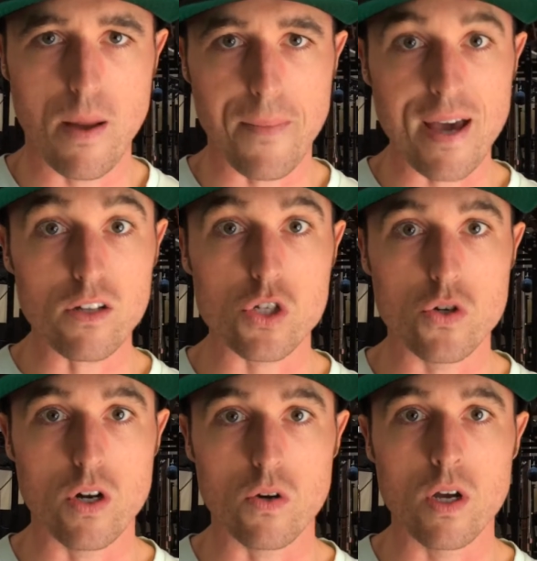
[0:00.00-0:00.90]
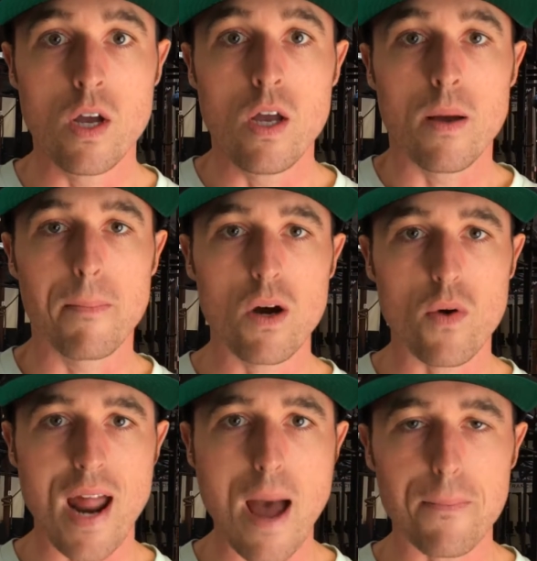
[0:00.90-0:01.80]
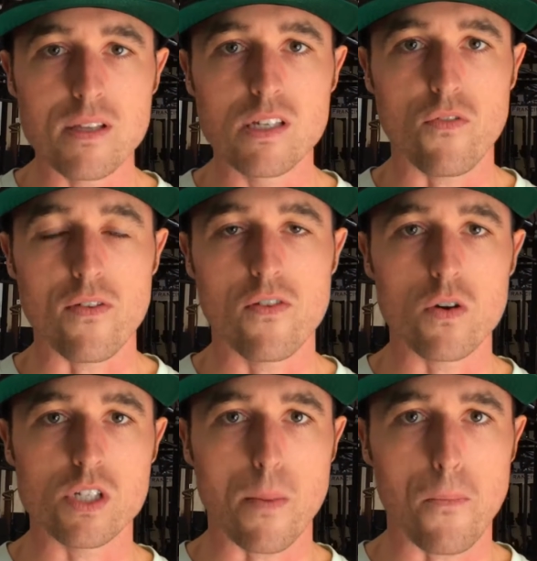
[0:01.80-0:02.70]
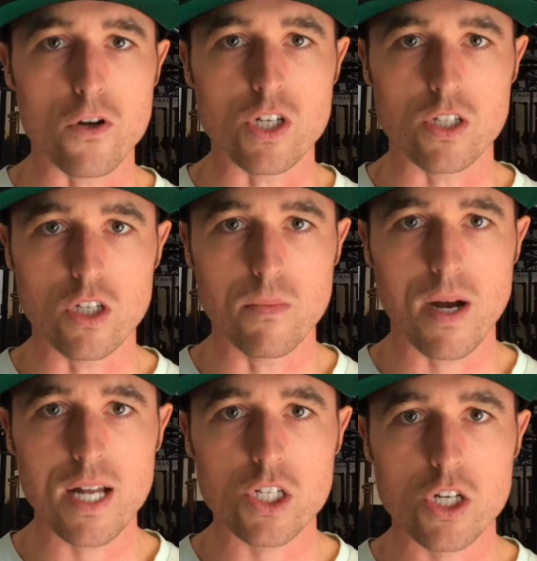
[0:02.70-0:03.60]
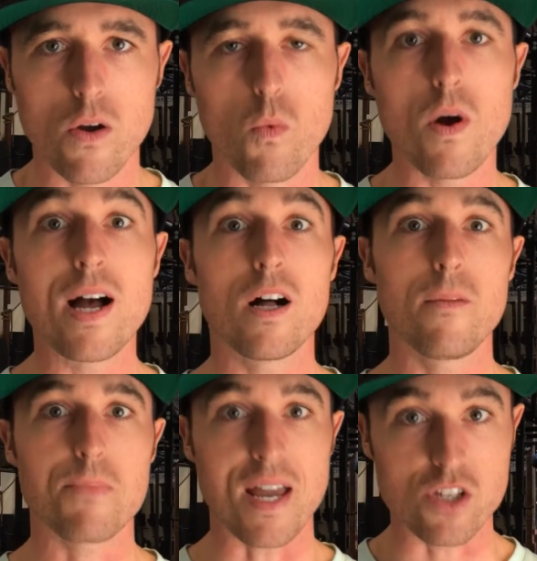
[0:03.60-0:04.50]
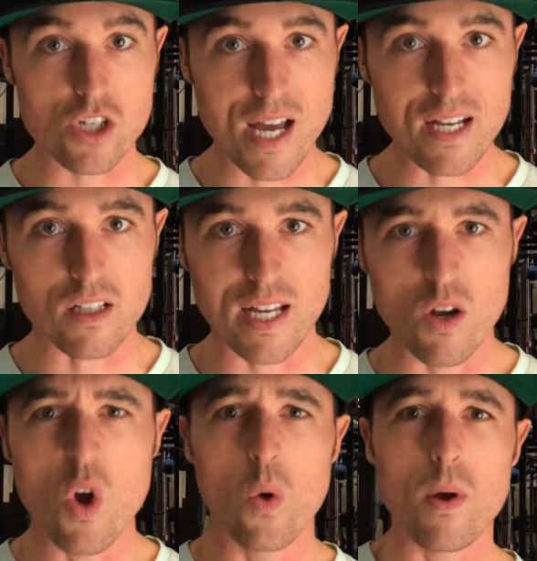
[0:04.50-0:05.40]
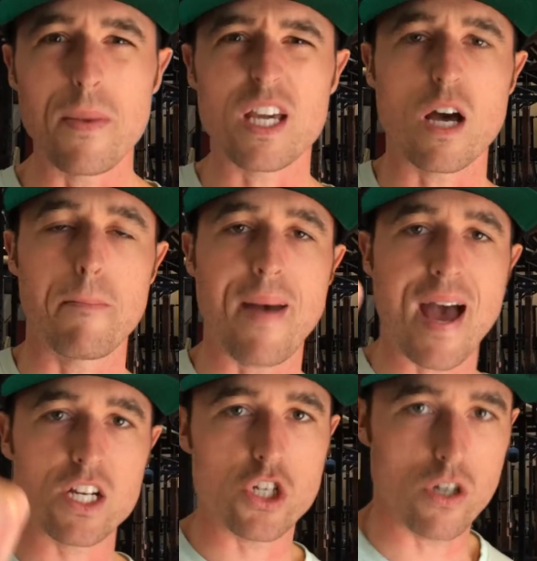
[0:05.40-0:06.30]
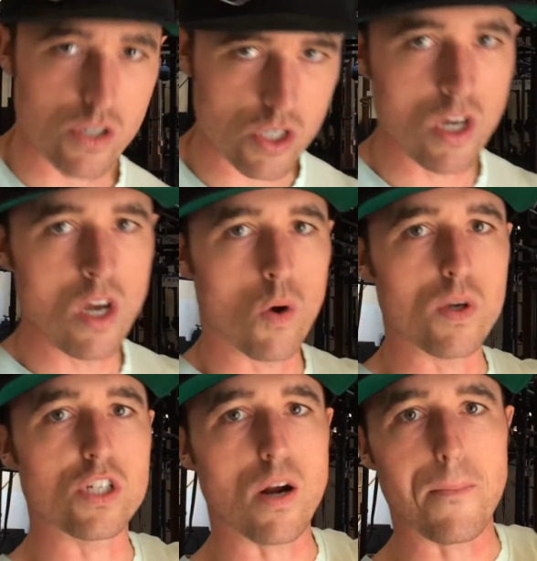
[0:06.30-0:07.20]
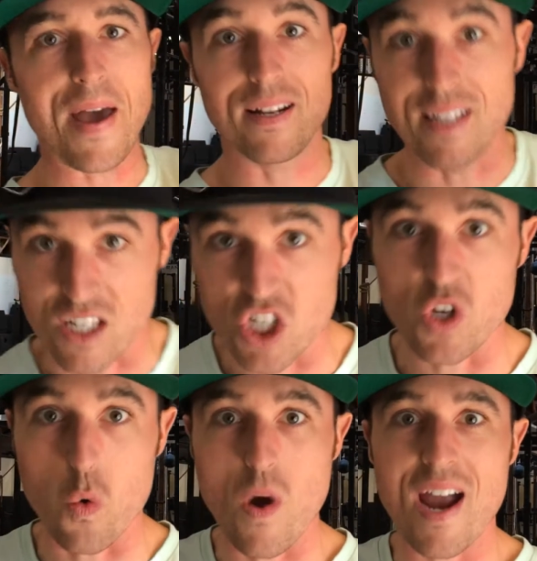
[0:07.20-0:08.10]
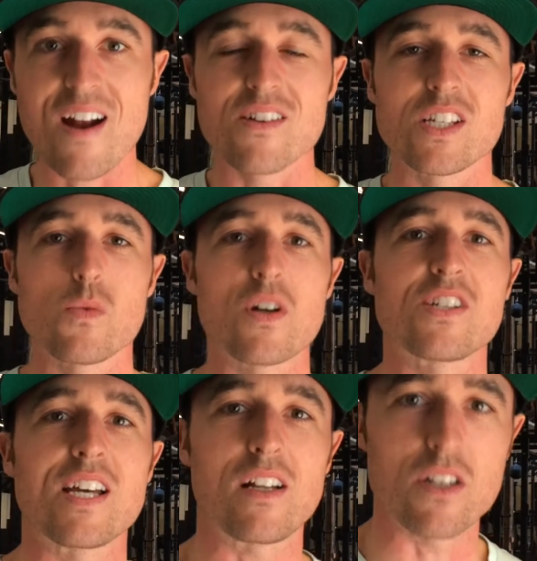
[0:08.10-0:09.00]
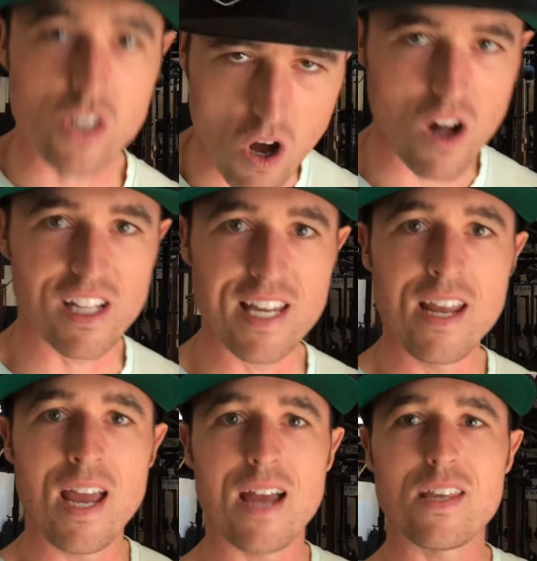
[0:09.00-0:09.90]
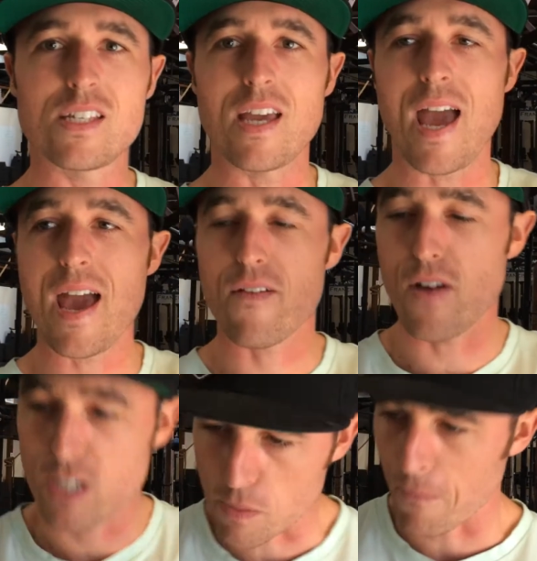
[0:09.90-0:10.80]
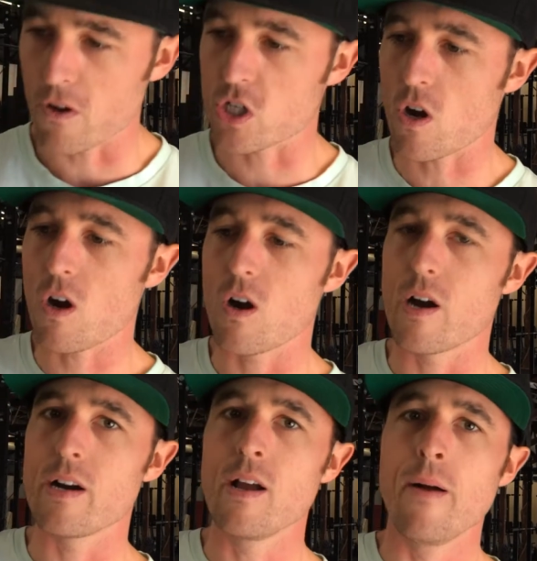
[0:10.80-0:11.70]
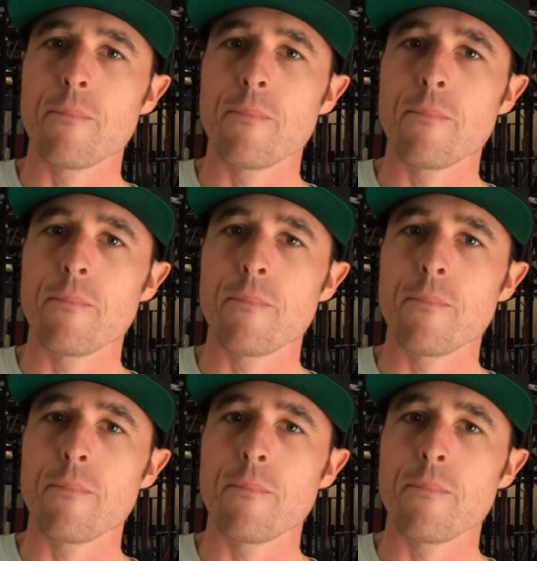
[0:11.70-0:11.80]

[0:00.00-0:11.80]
pedal stroke. But what happens if we focus on pushing too much? Well, in cycling, we become mashers. We start pedaling squares, is what cyclists call it. And they say, hey, if I just push hard,